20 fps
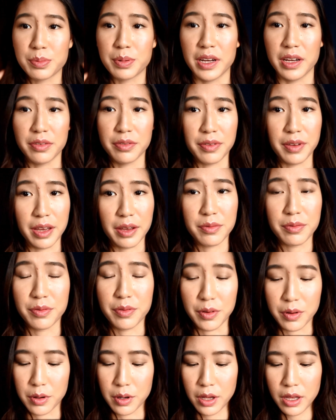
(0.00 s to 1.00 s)
perfect
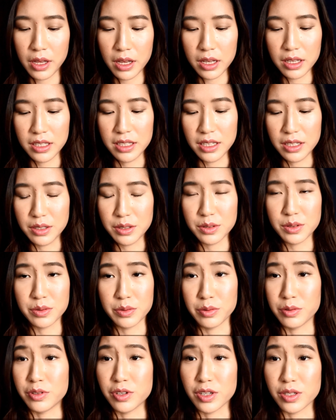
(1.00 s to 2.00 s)
for girls
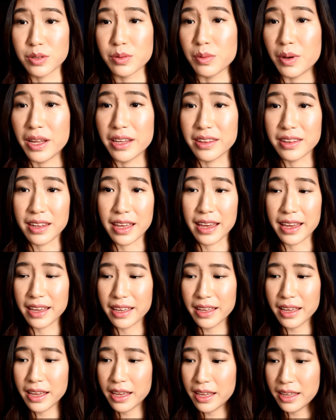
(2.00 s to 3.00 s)
who just want that
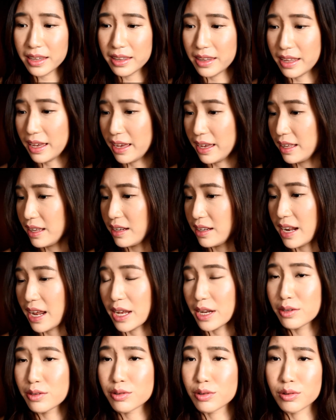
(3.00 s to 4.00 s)

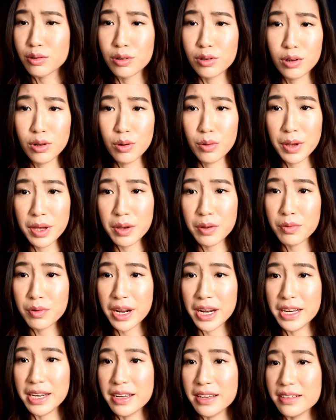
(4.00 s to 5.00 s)
natural glowing
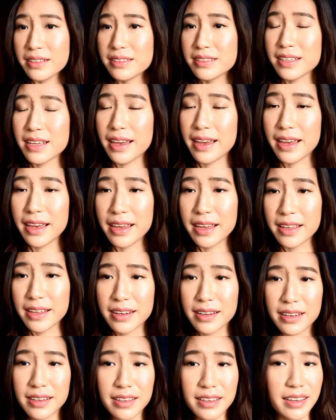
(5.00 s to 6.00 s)
radiance.
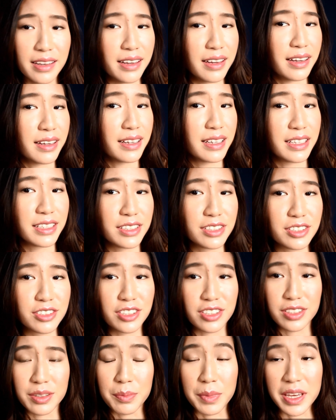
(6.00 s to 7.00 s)
And yeah, it's
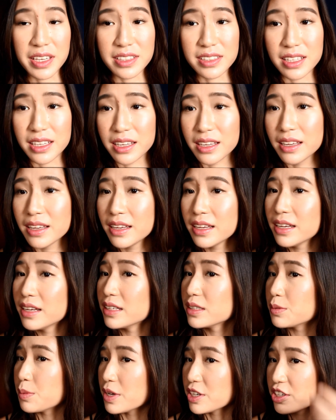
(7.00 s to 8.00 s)
just amazing,
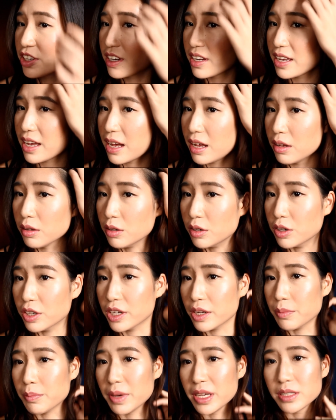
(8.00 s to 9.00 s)
especially how good
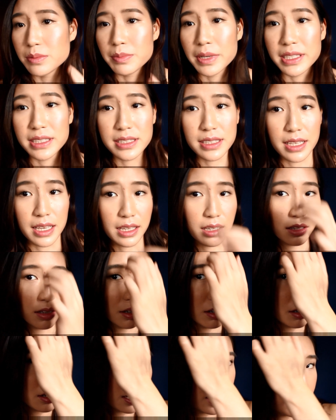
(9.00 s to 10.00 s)
it makes my skin
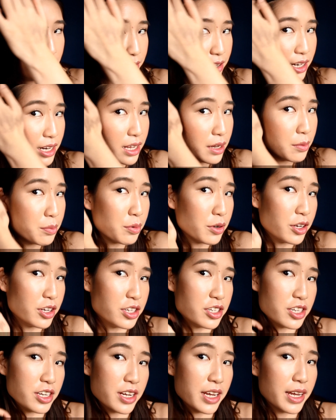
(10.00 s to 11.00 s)
look. I really
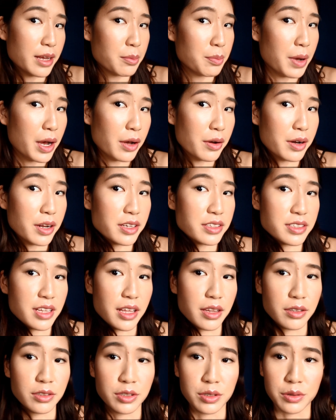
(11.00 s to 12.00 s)
appreciate powders
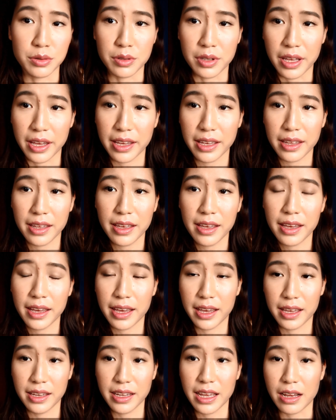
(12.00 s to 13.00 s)
that do that.
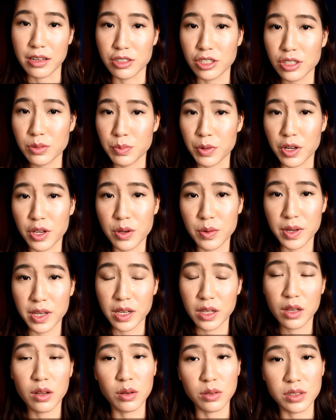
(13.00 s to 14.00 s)
And yeah, I'll just bring you in
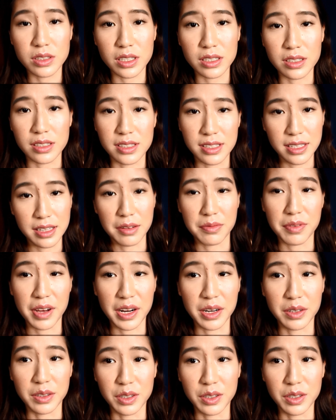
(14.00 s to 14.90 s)
closer to see the final